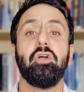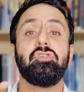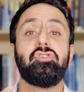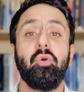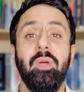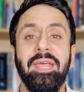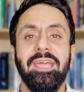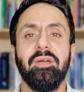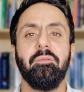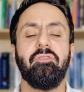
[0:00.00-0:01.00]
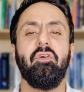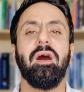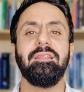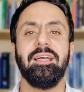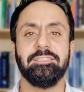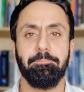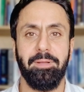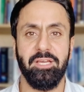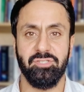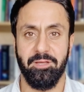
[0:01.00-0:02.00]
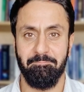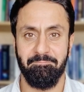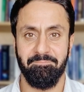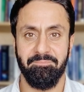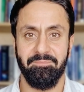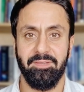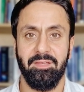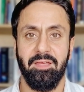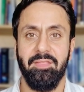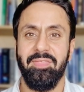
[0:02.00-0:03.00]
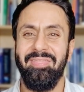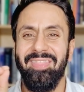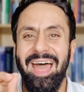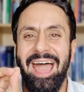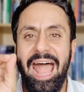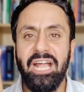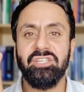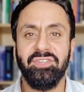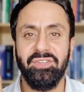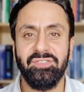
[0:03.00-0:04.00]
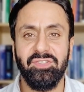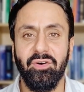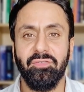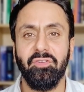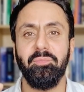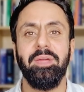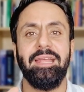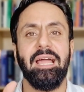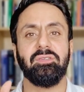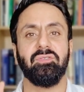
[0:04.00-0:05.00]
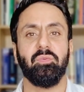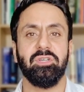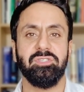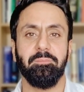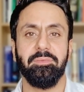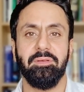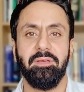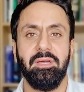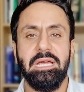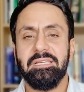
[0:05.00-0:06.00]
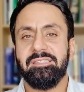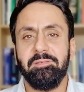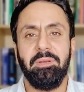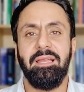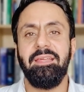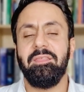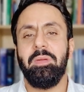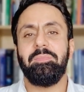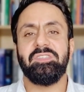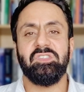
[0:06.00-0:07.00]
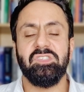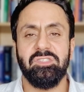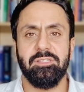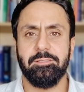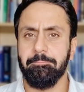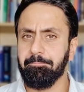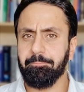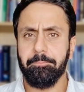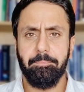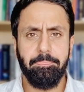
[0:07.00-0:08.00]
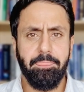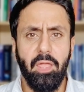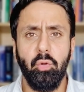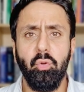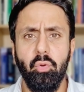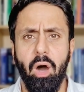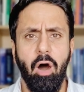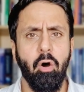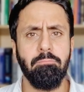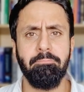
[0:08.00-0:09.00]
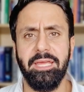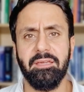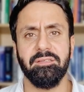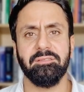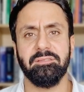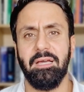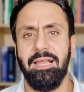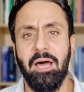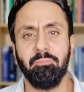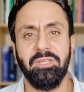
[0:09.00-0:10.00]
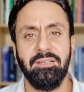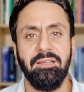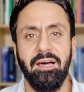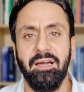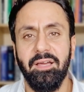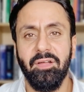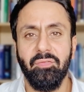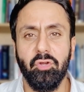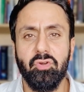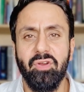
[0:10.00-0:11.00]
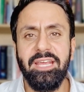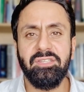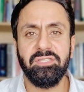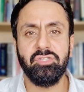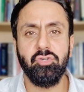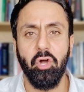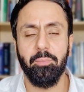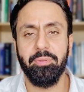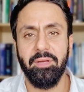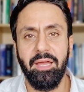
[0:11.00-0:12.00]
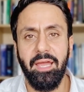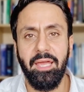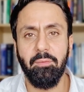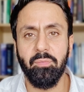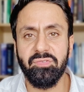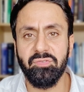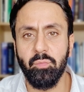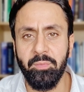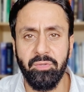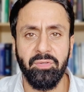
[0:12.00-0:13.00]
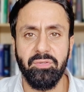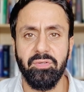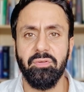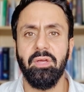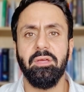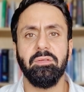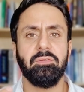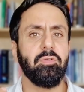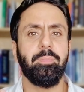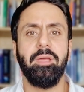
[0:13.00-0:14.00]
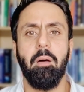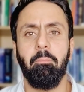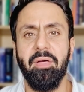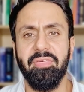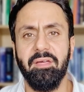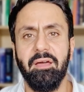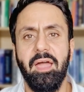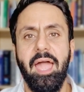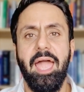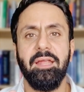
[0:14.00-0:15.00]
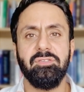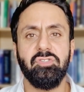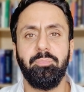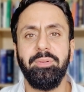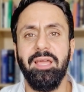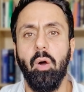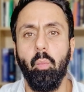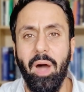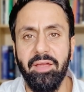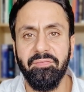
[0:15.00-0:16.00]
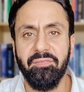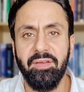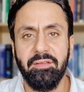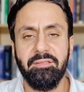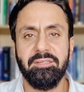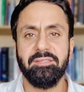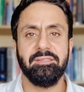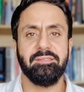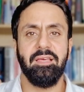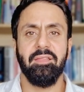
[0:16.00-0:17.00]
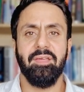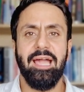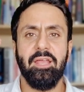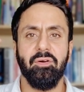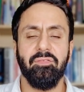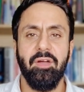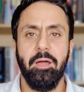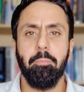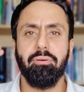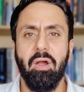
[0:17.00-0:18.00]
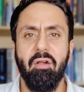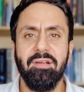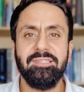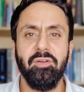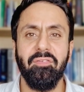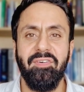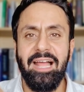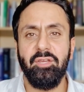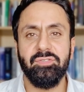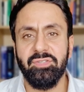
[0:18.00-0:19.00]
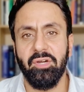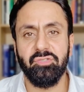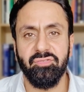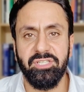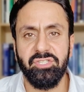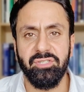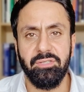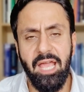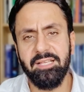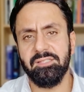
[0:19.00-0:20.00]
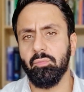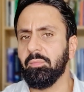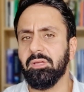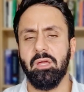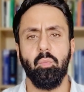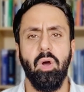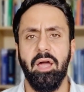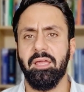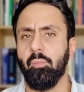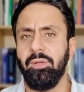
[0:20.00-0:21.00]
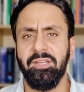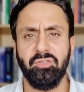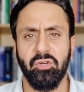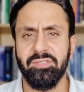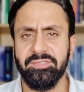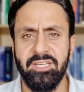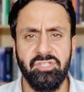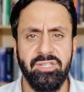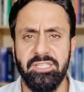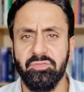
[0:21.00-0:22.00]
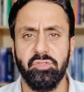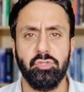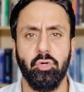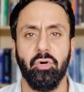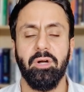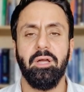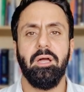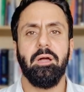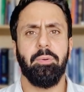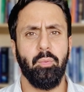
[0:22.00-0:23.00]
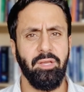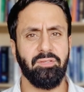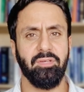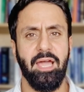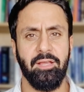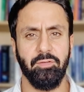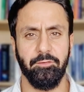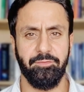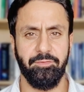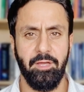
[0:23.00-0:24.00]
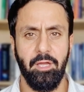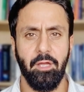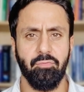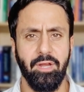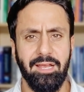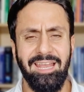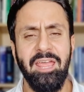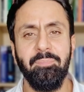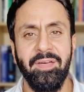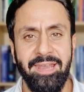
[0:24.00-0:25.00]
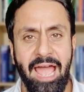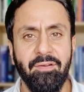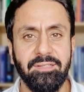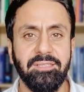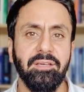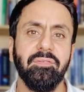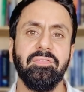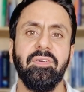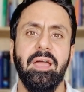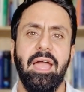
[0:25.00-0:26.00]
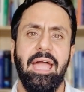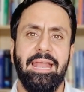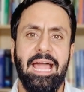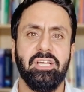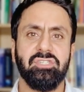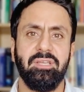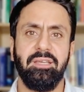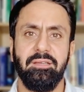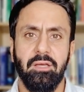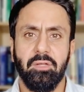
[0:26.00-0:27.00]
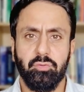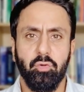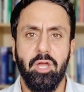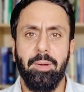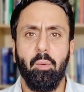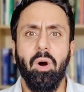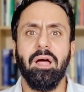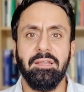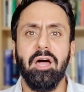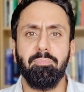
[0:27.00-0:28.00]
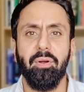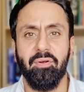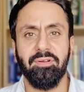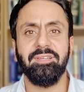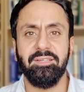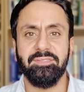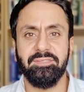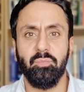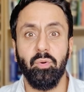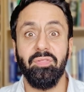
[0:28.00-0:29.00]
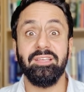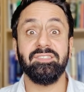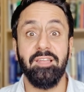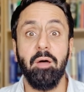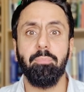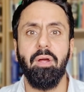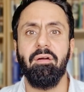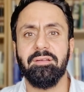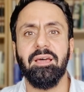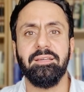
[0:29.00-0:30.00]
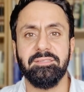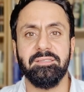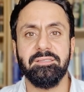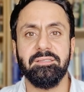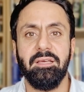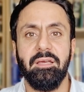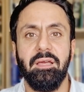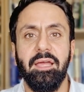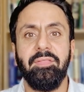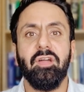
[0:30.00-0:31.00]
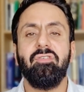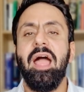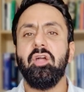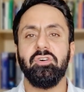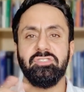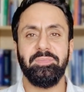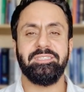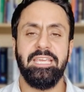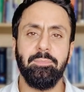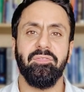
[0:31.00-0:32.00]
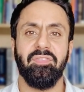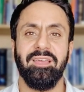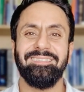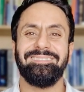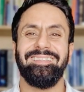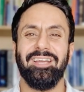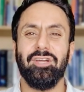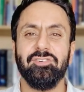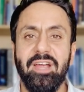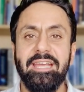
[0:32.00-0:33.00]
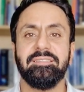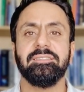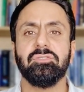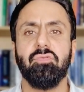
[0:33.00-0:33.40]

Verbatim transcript: doing it for Allah's pleasure, then that action itself could be an act of worship. Similarly, there may be sisters who are homemakers. Alhamdulillah, the greatest job a Muslim woman can do, to be a mother and to be a wife. This is the kind of priority of values in our tradition. Yes, a woman can work and we need doctors and engineers for sure, but we need to kind of reclaim the narrative and actually talk about what Allah prioritizes and what Islam prioritizes. In the grand cosmic scheme of things, the greatest